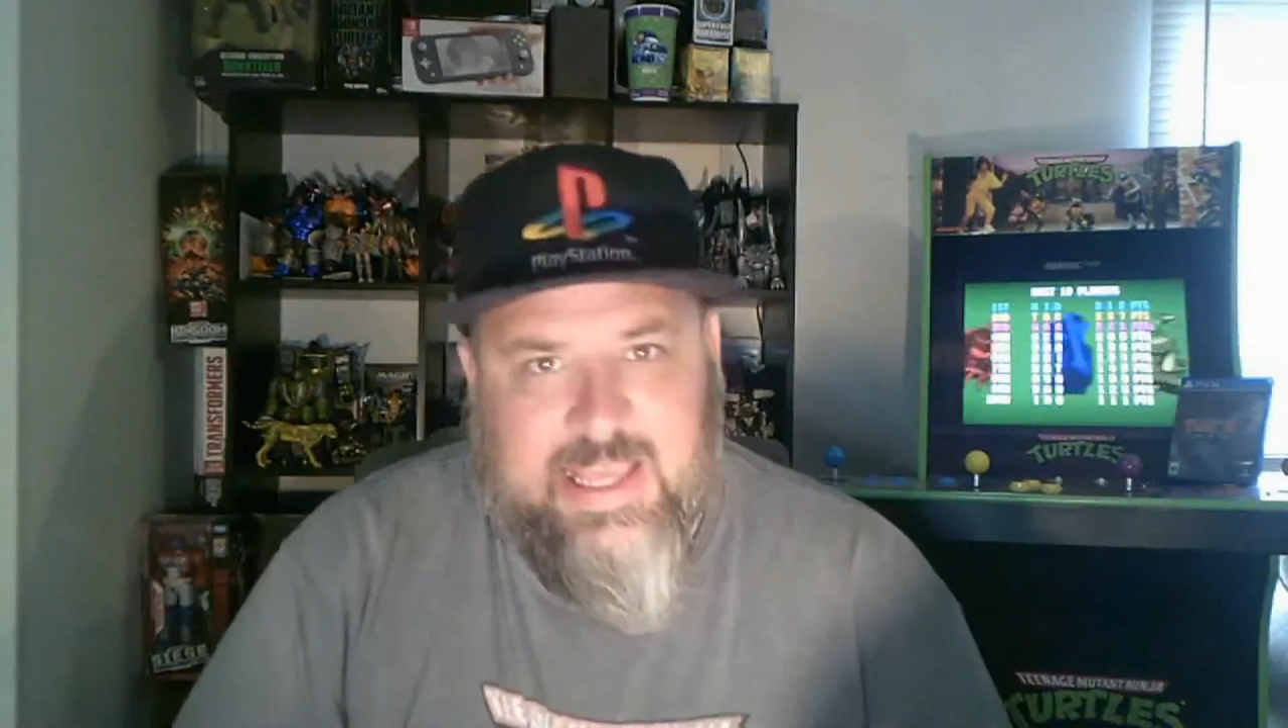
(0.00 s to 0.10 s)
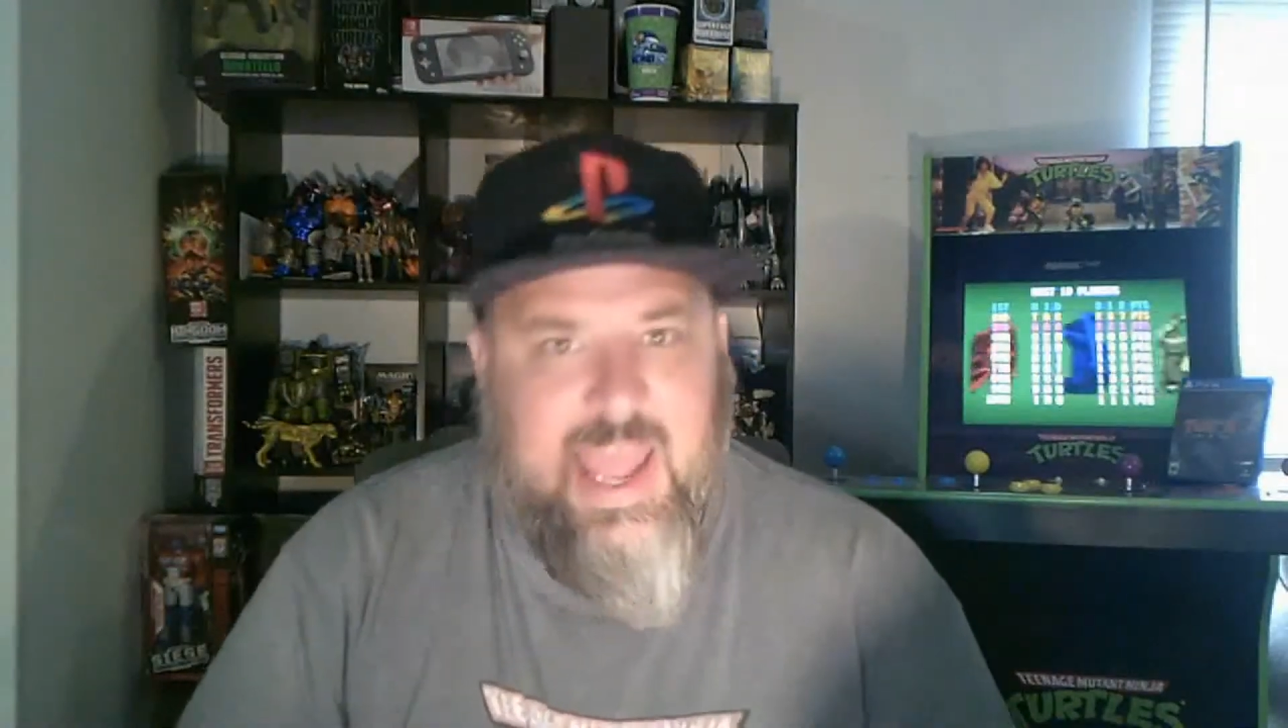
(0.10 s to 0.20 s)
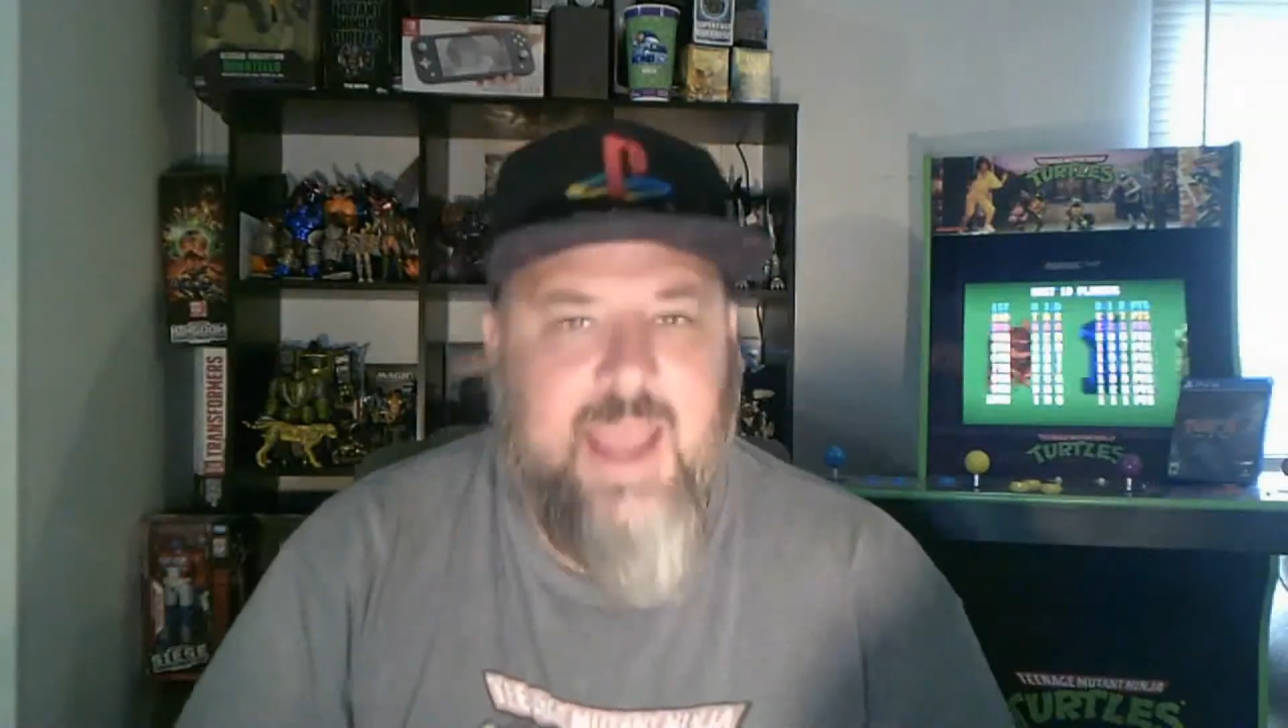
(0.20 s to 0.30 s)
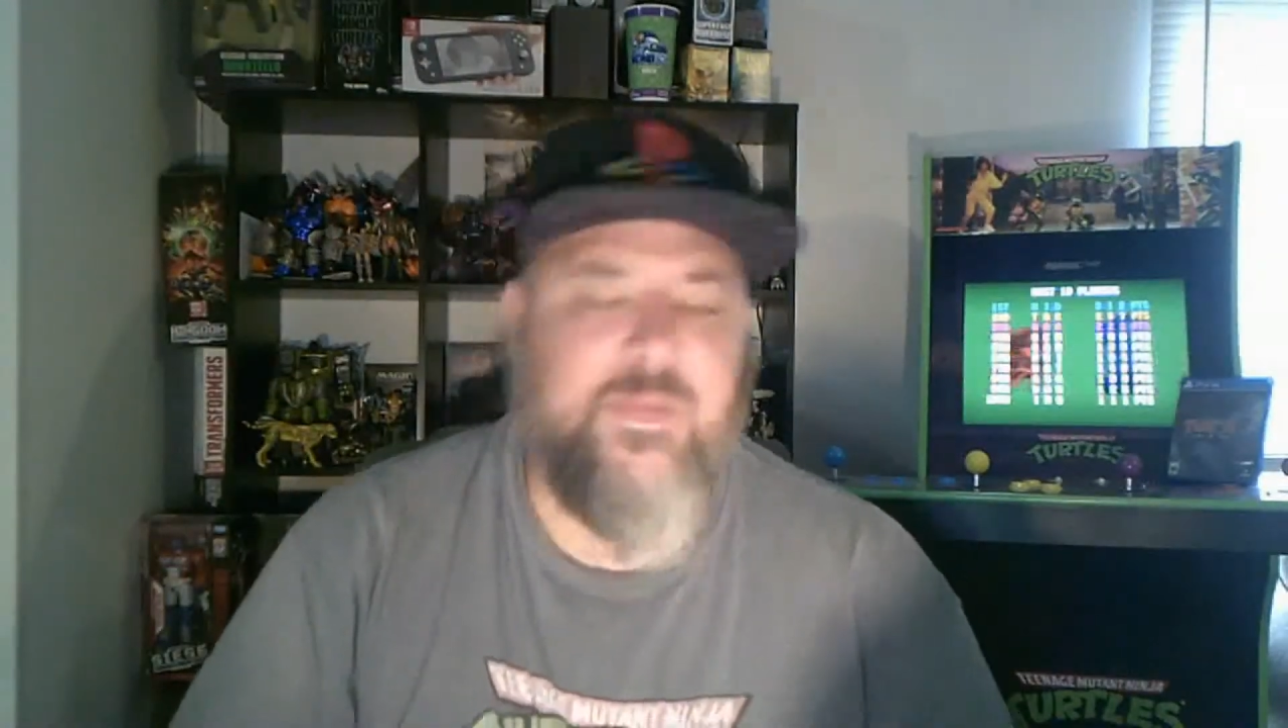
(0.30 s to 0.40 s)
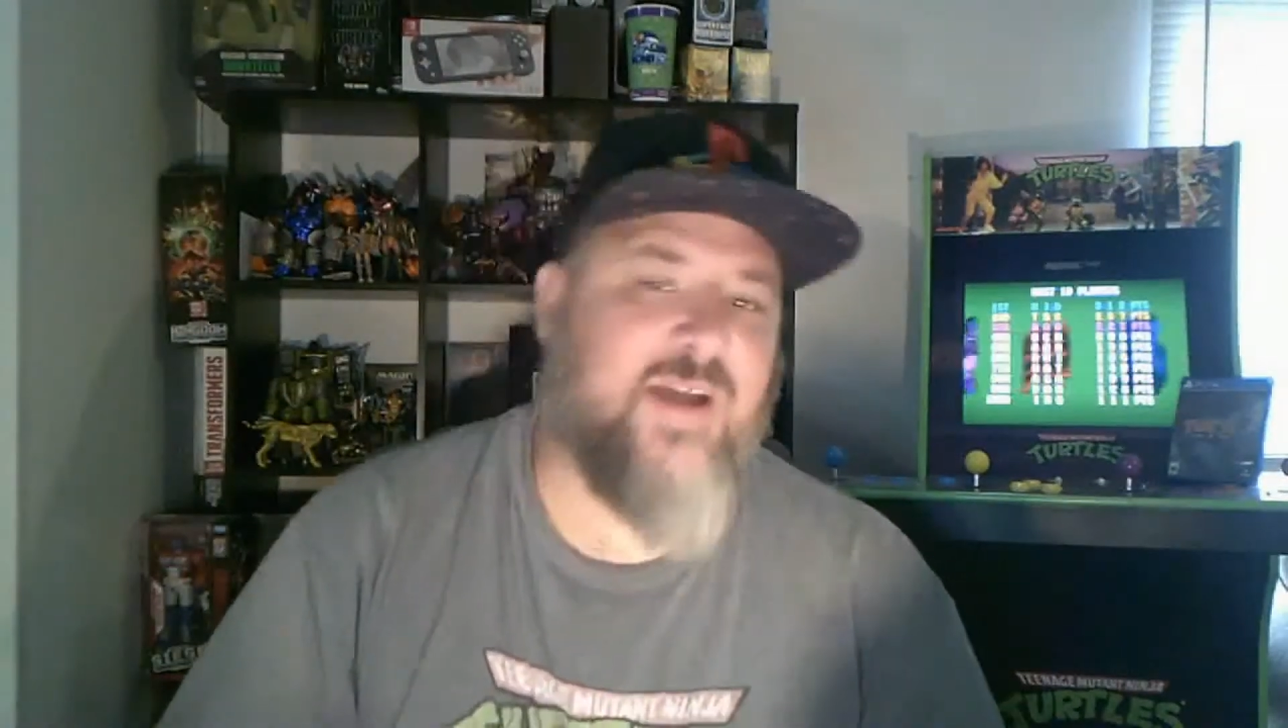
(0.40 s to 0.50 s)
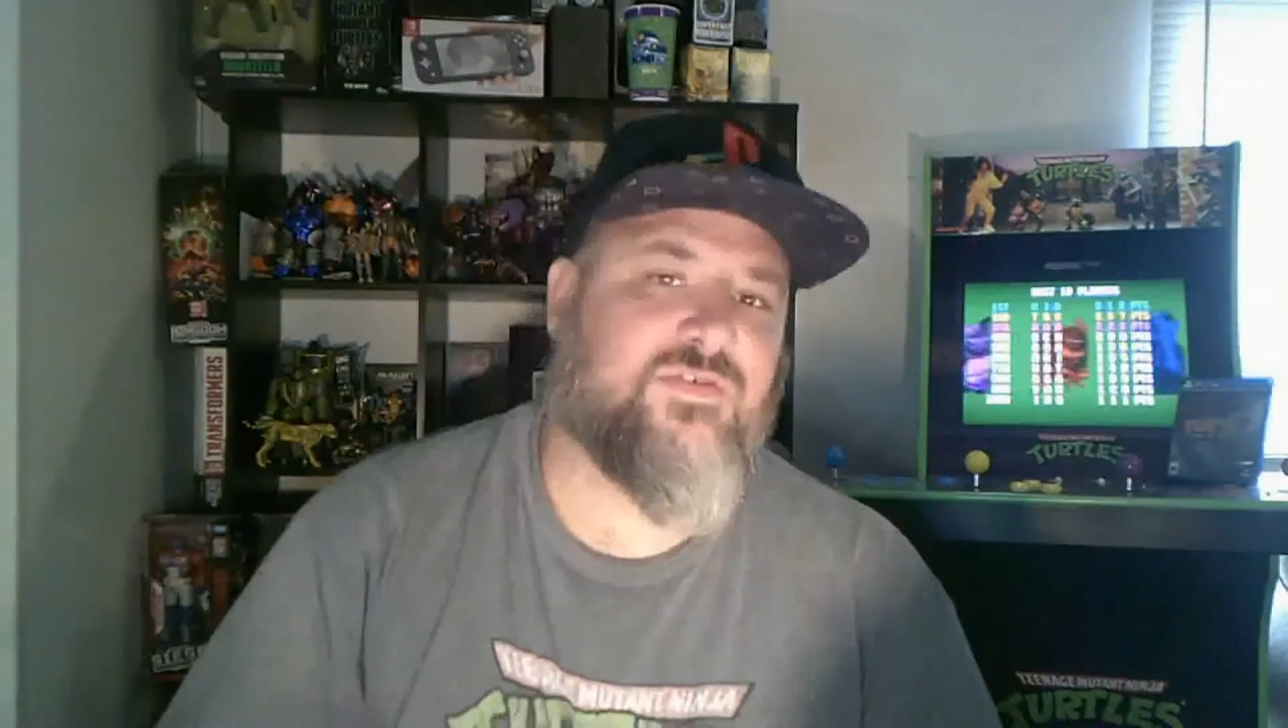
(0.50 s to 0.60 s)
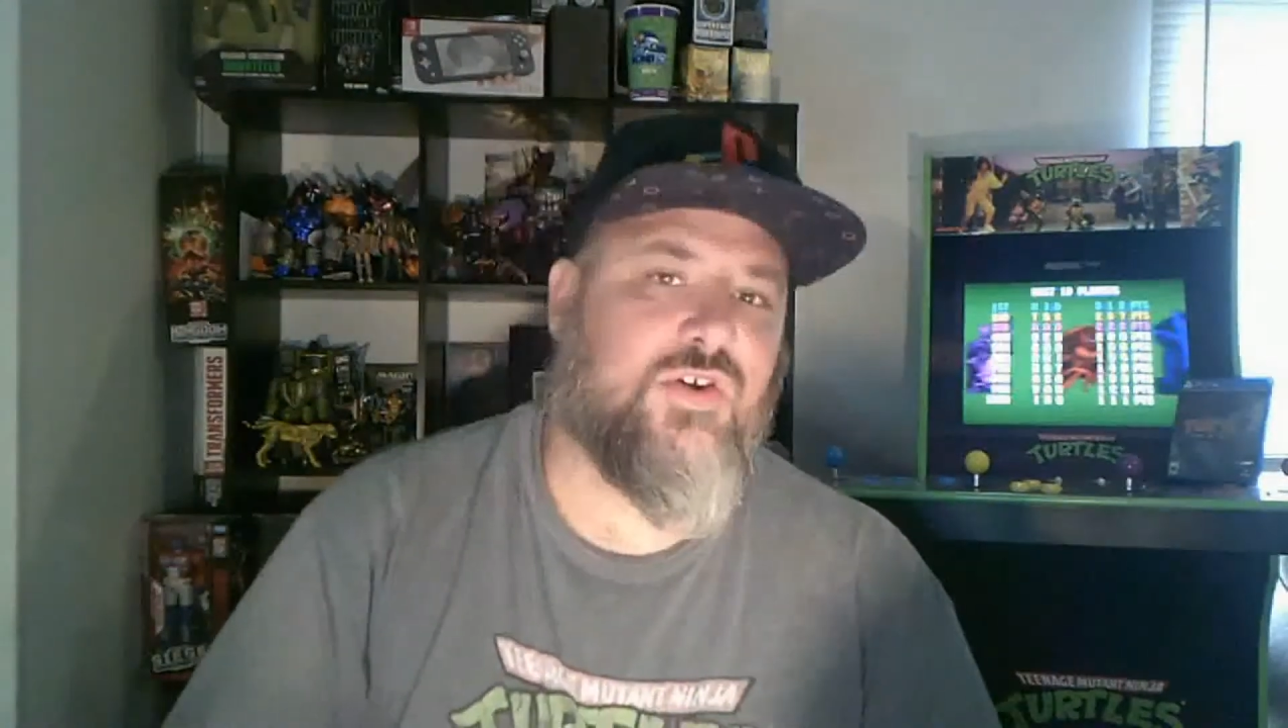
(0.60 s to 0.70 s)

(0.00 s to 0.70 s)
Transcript: game after